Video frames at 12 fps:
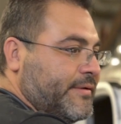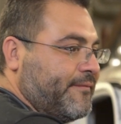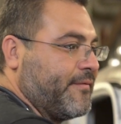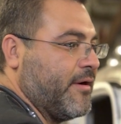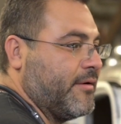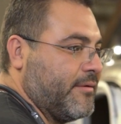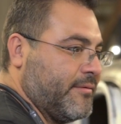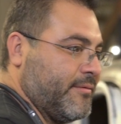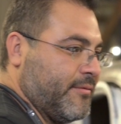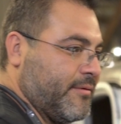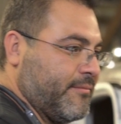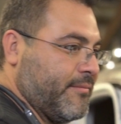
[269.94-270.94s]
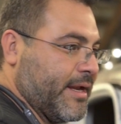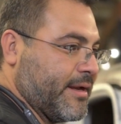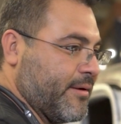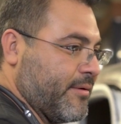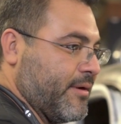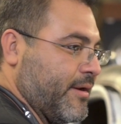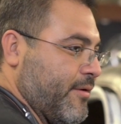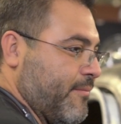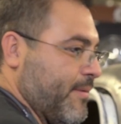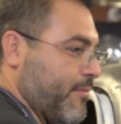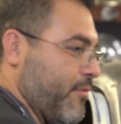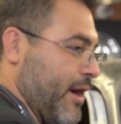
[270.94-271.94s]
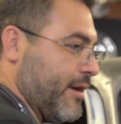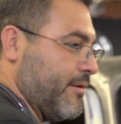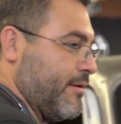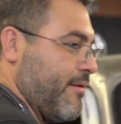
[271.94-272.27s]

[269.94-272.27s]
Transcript: the front, make it a little bit wider.